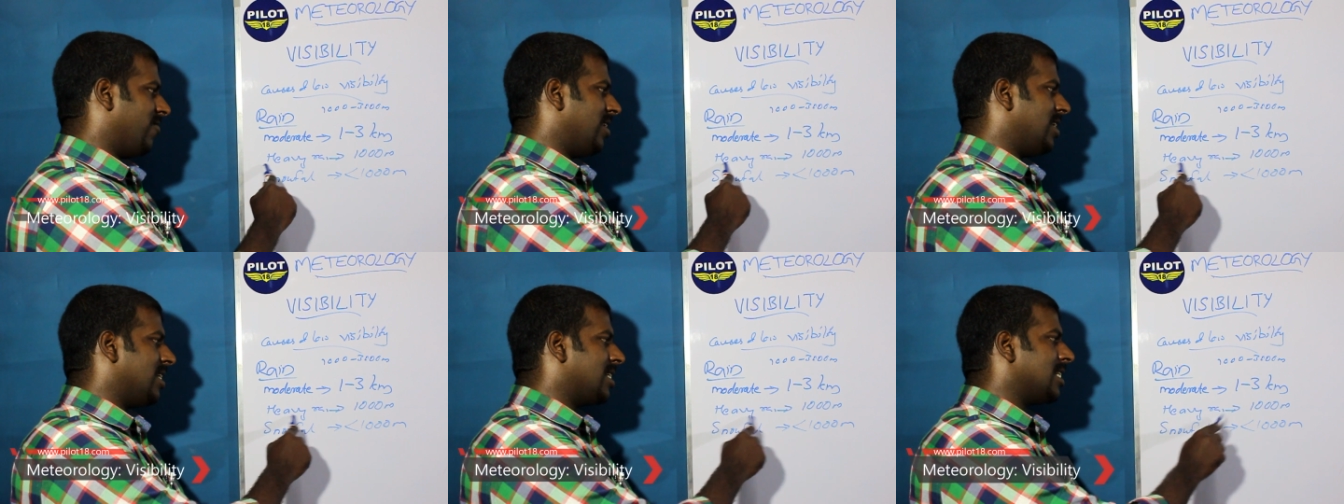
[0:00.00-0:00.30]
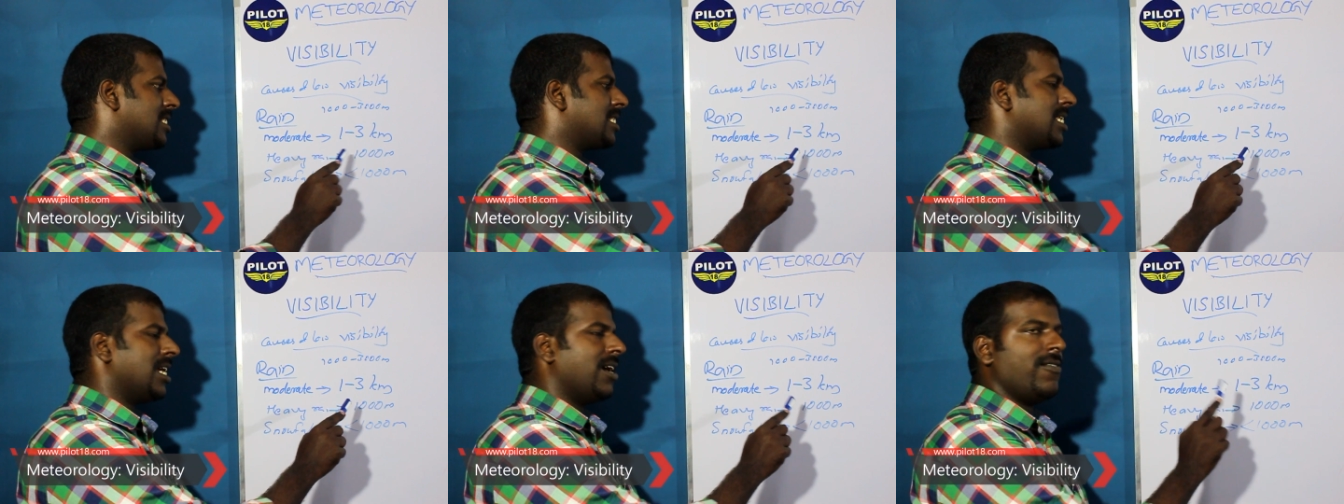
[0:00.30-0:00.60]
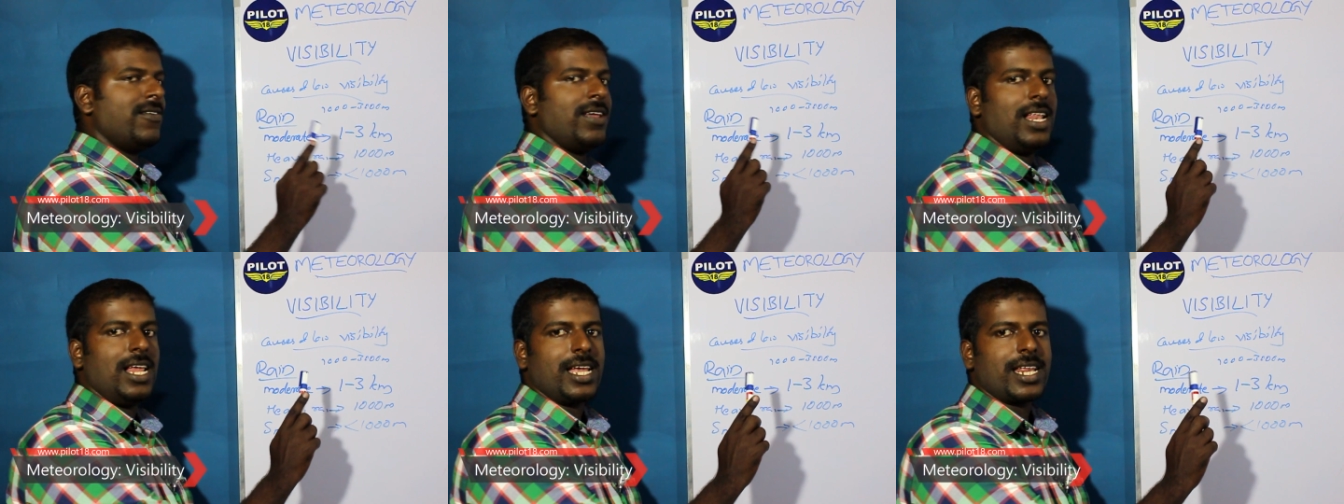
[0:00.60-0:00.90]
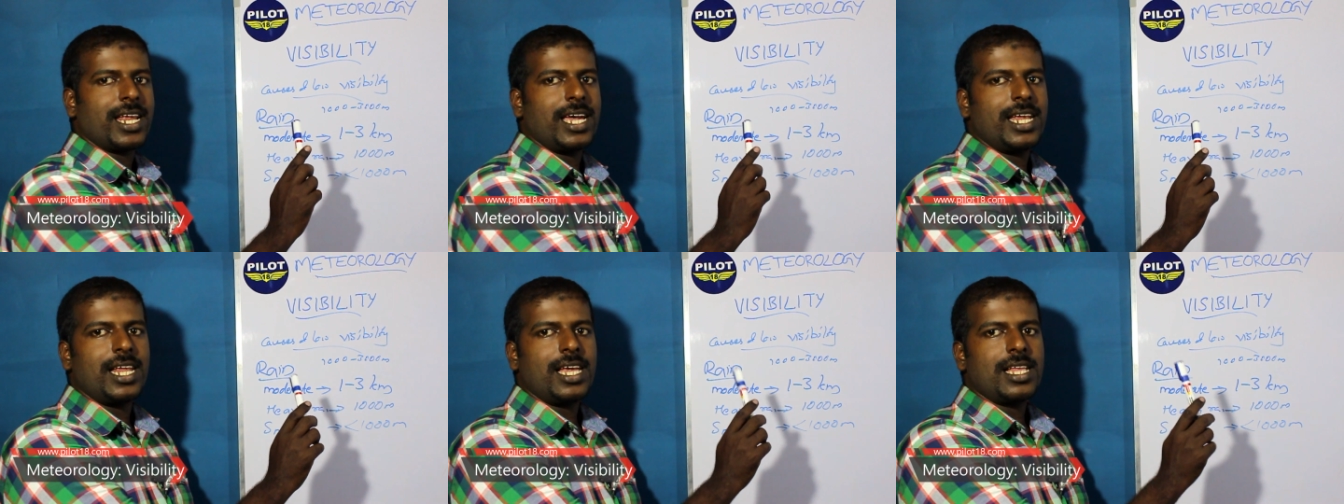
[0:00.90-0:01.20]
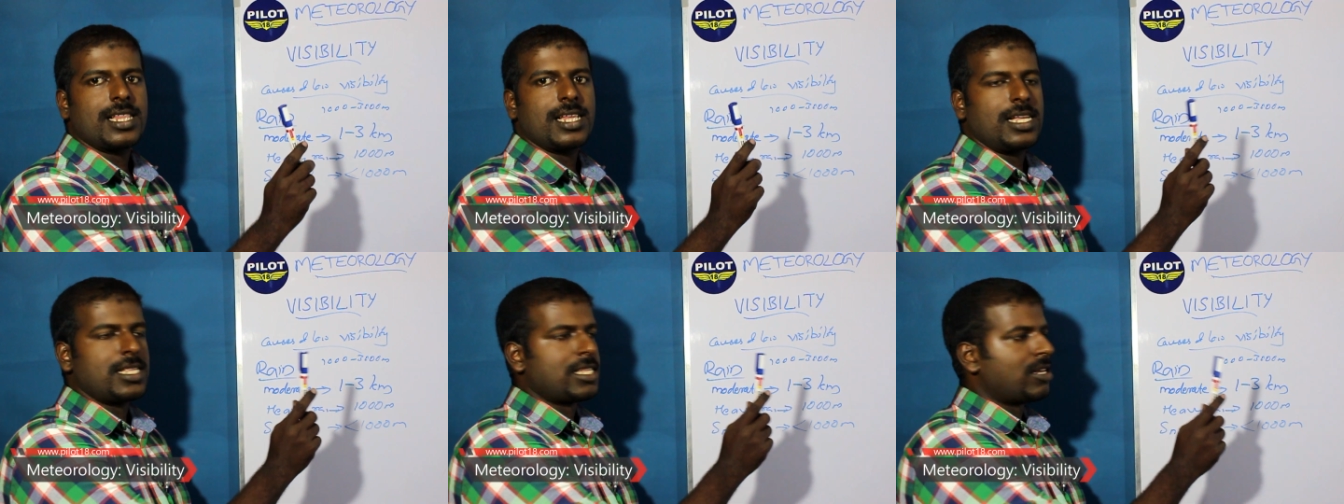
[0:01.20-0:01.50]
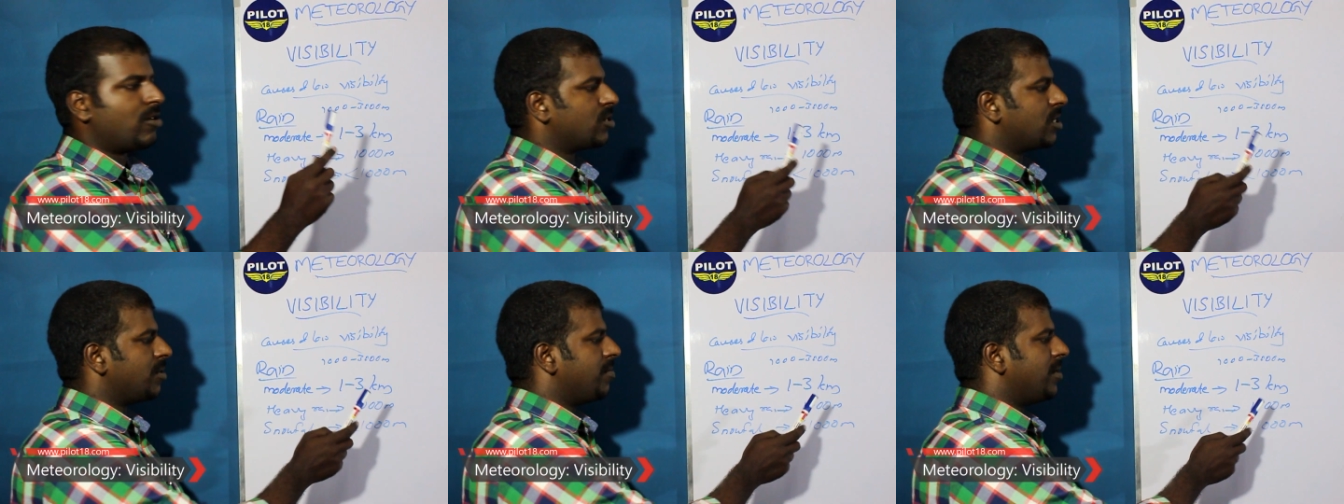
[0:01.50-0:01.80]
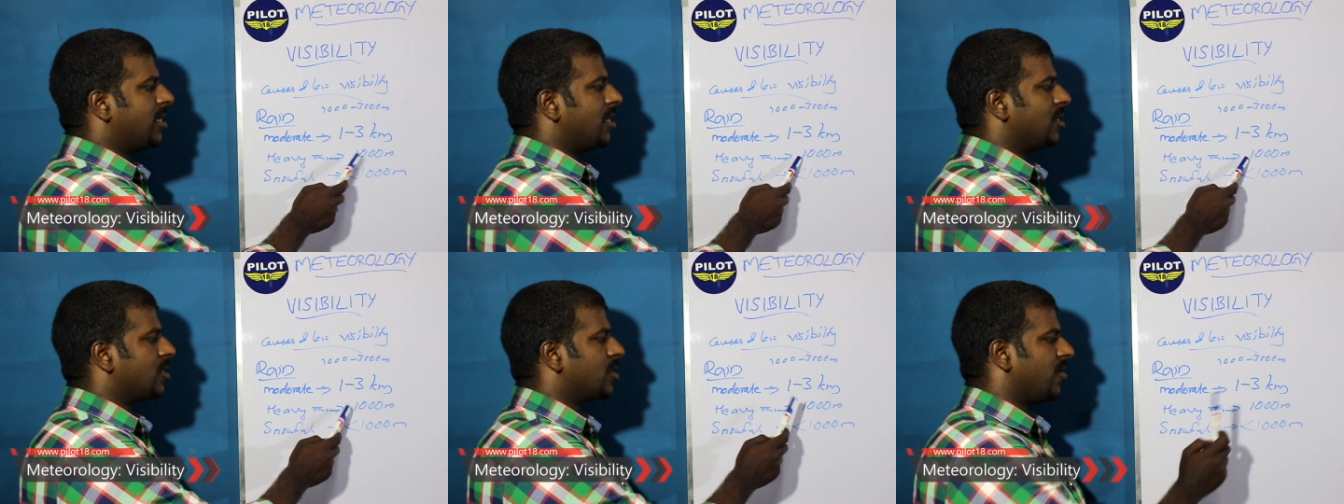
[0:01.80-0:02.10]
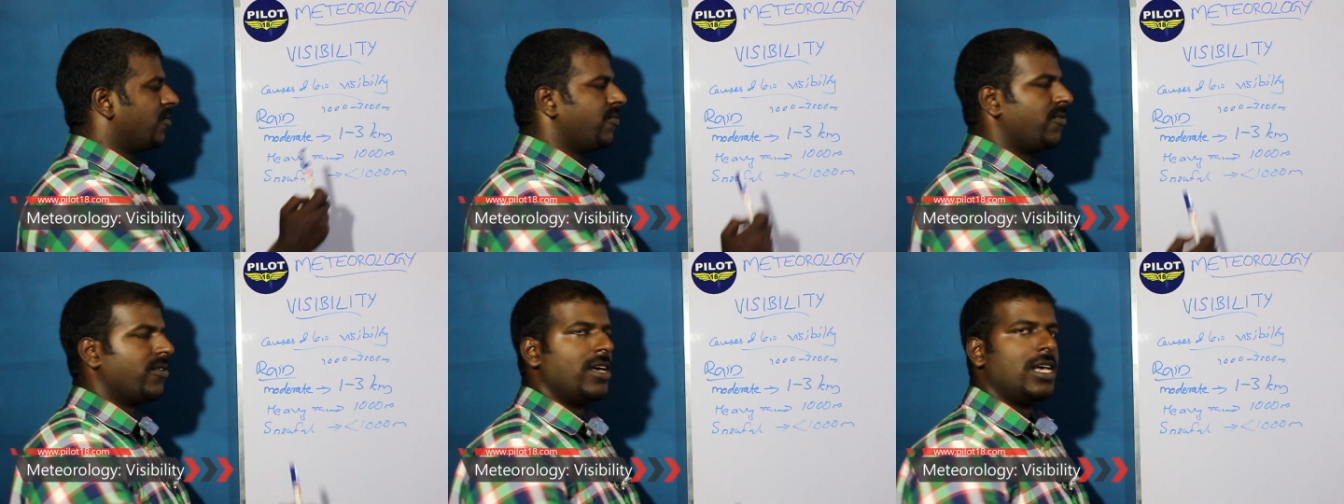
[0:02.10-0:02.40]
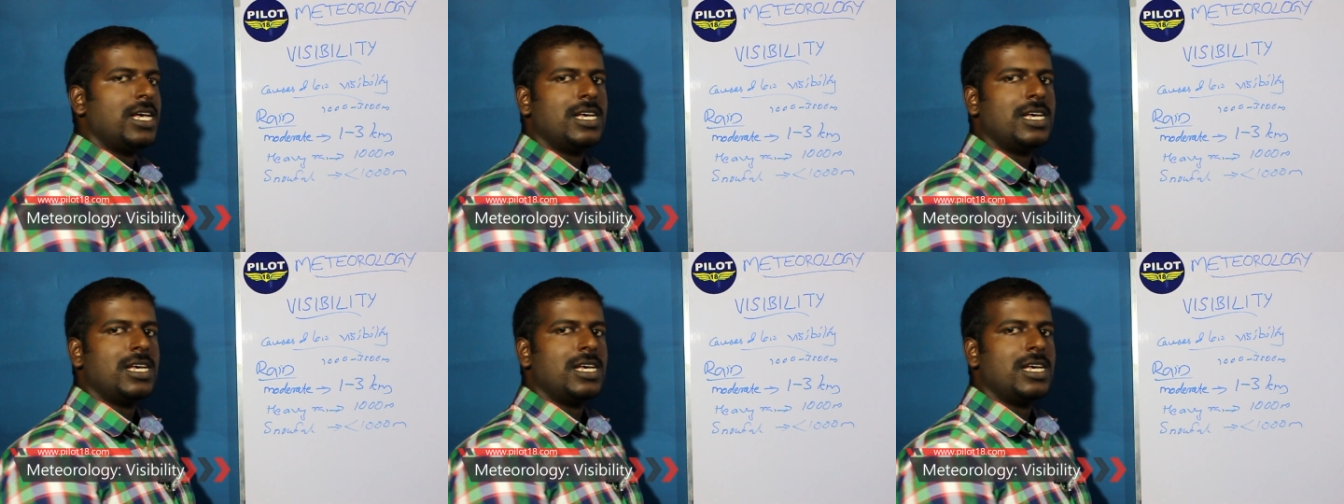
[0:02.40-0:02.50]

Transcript: when it is heavily raining then 1000 meters of